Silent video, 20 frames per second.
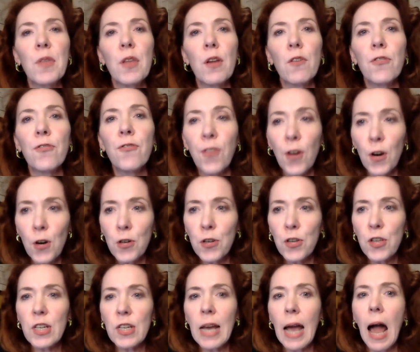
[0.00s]

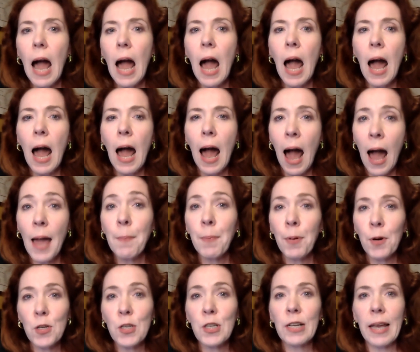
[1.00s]
First, I
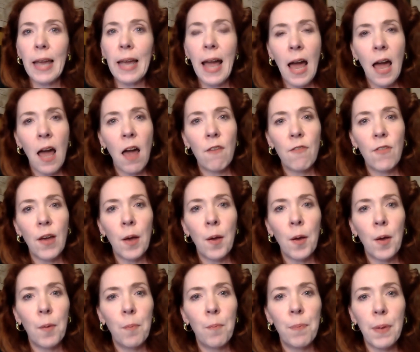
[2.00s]
personally have
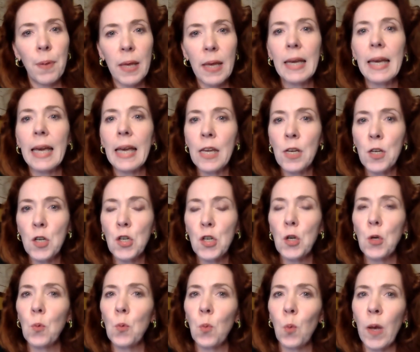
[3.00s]
a big
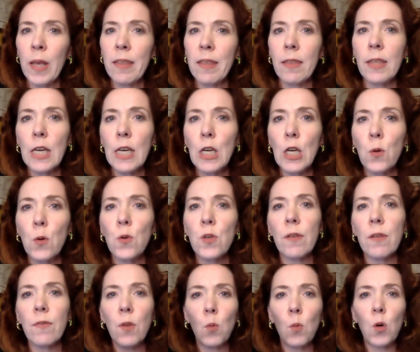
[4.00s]
issue with the
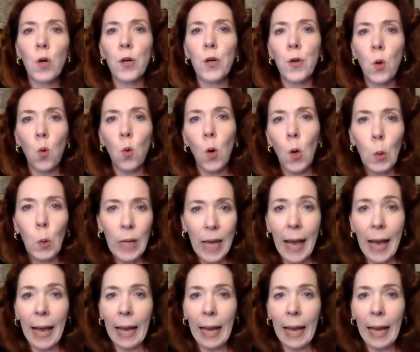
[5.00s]
use of the word, quote,